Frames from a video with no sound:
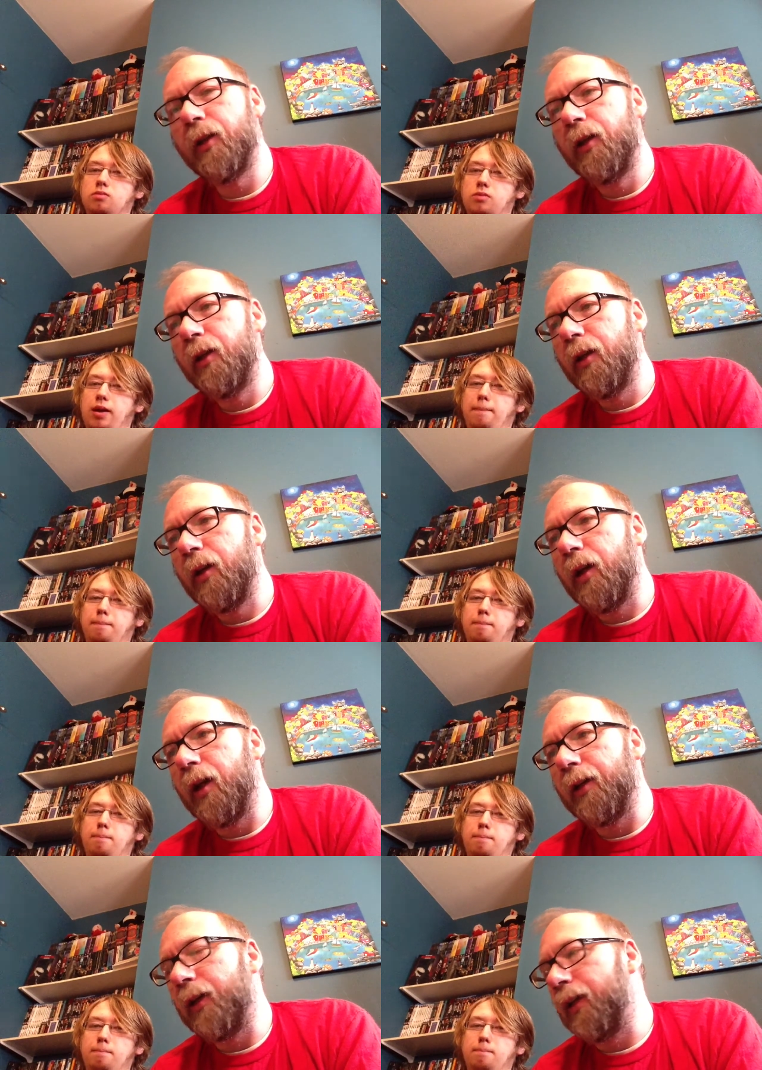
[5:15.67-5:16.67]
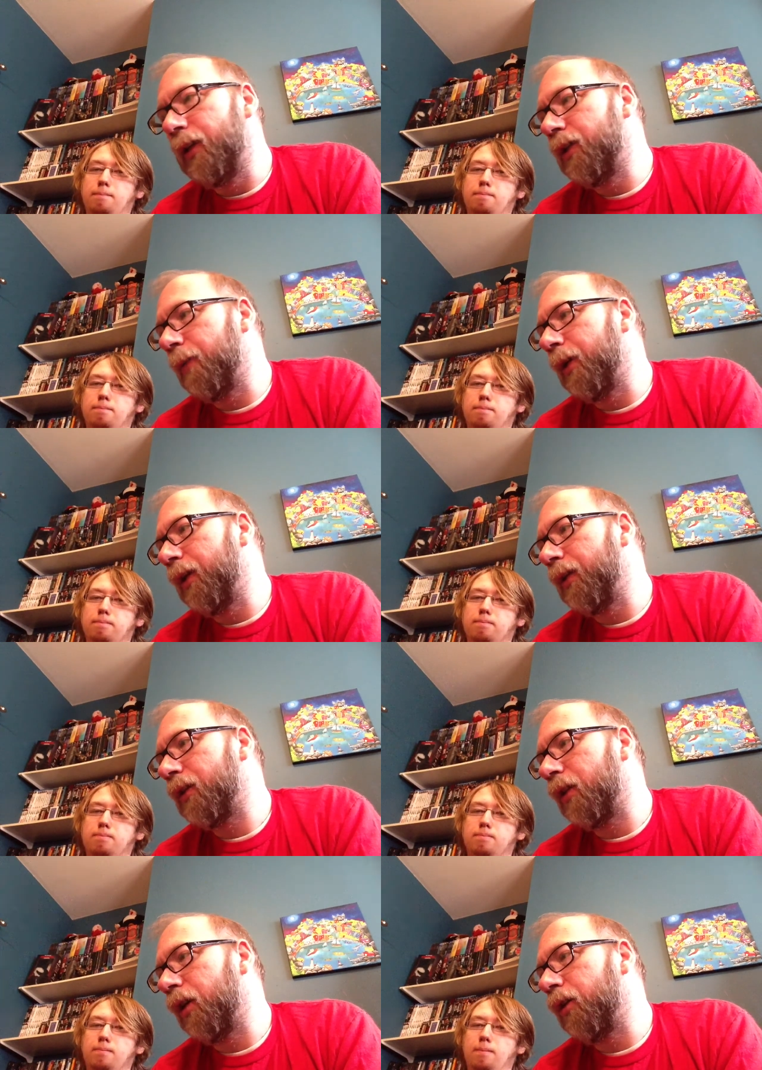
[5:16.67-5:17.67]
Speaker 1: Yeah. Uh, that he needs somebody
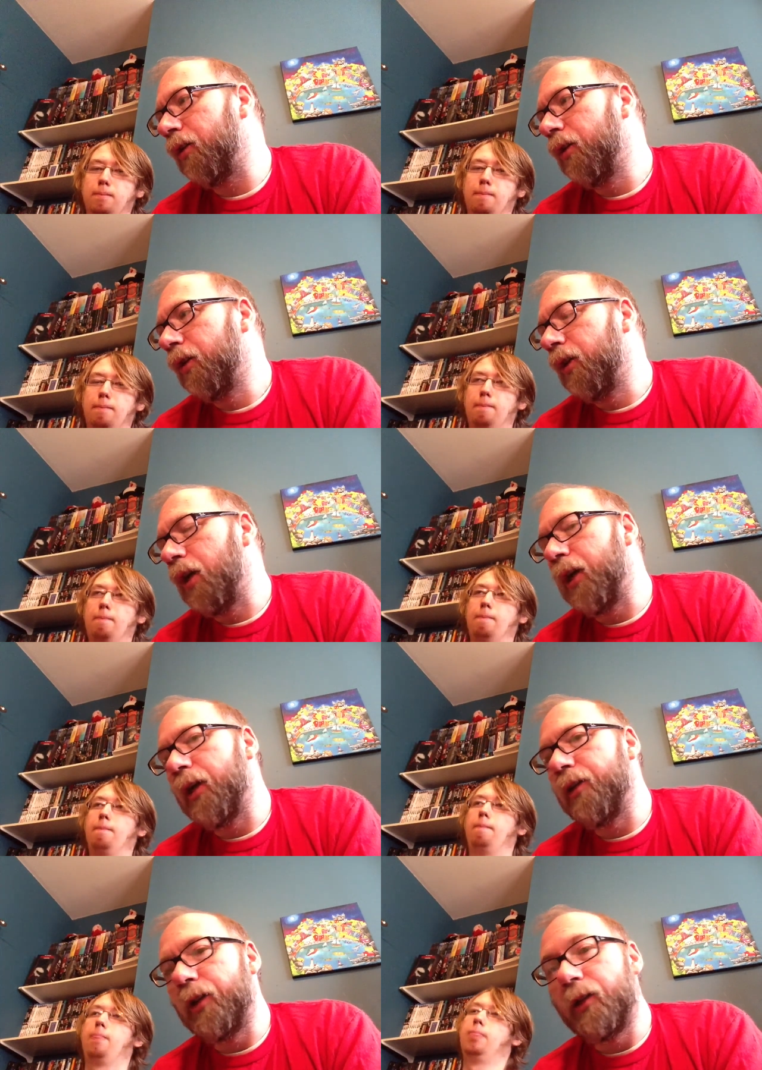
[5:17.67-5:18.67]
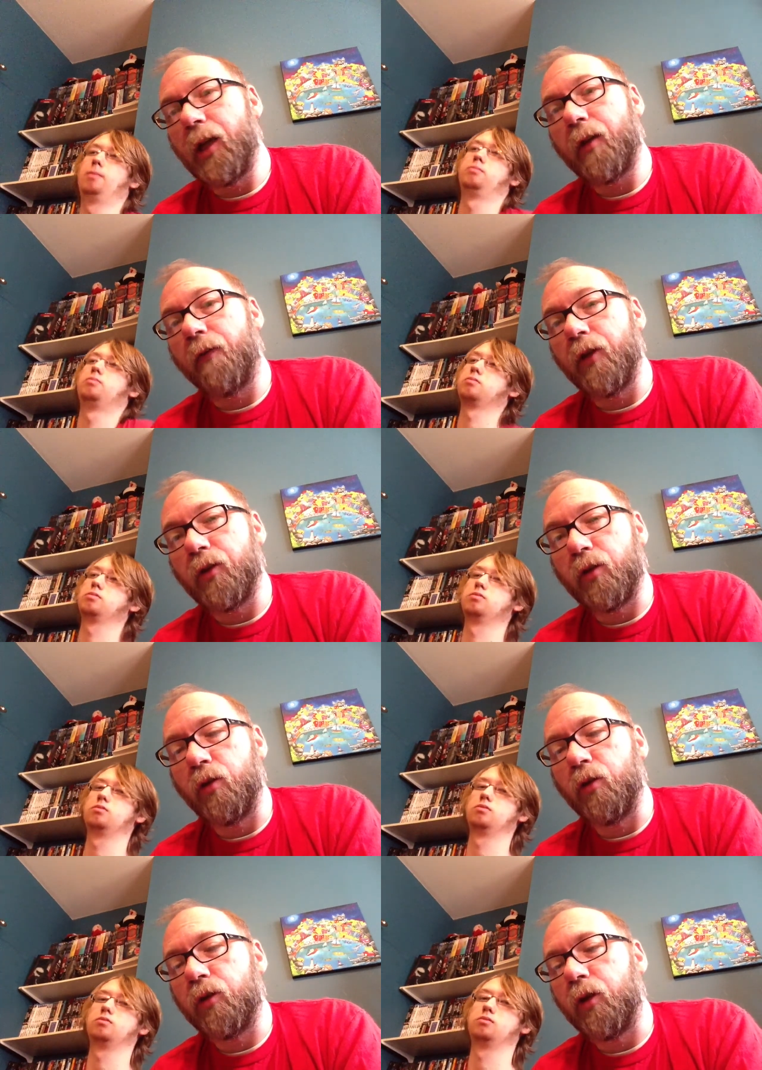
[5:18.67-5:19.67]
that's lighter, and she sacrificed
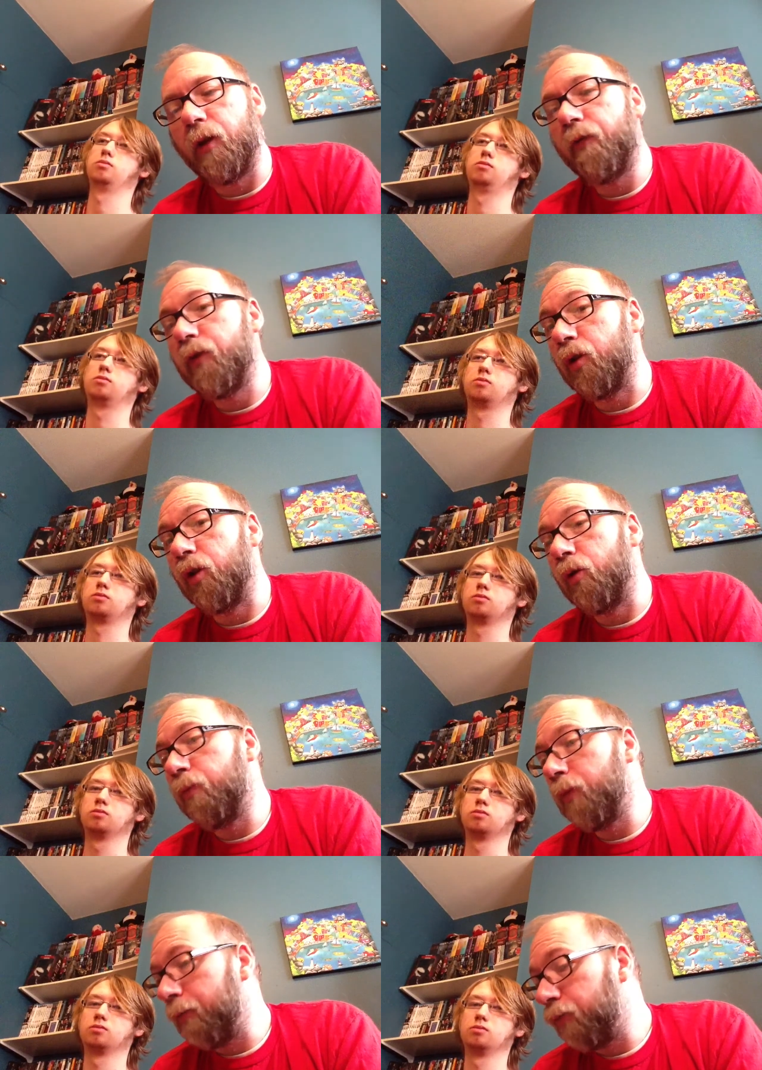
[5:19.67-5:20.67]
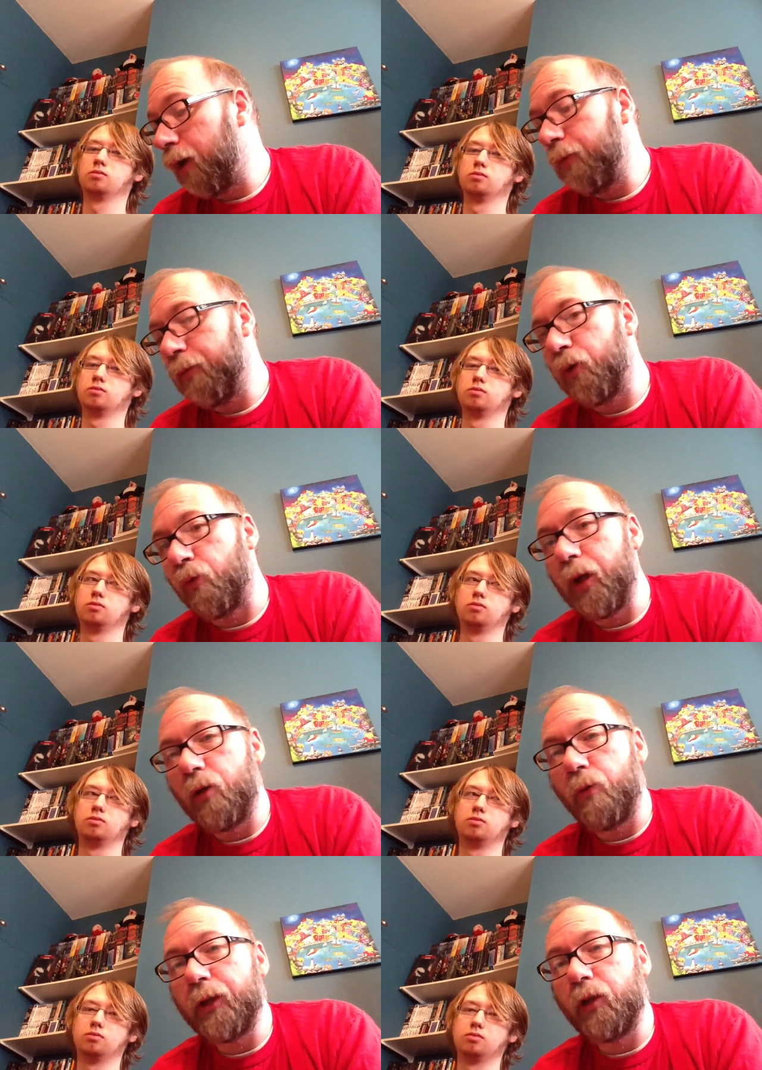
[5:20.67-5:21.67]
herself to go and probably bring Re-
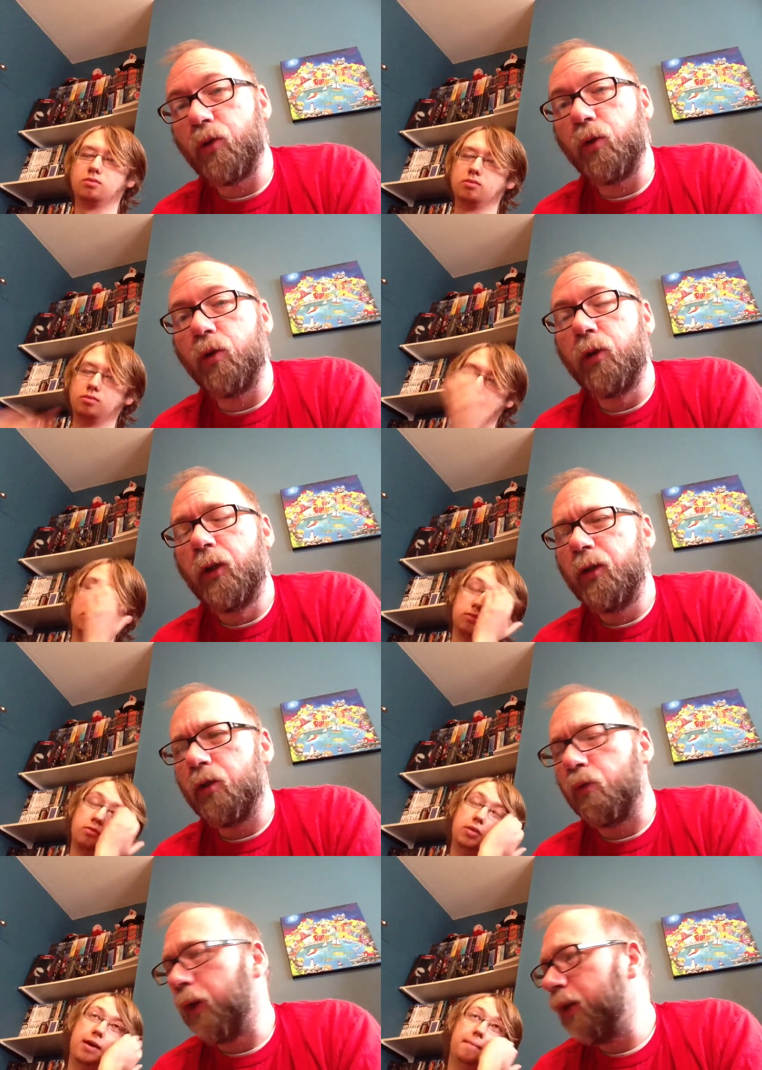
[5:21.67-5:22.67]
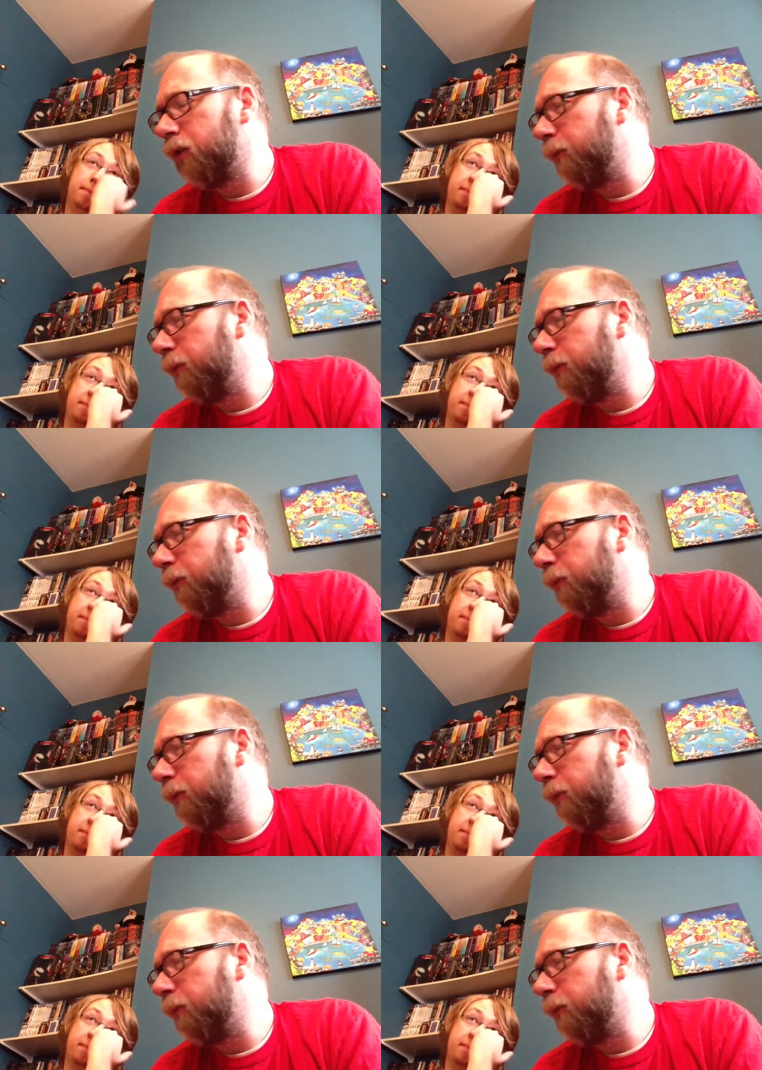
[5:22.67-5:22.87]
Ra's al Ghul. Yeah. Raish. Some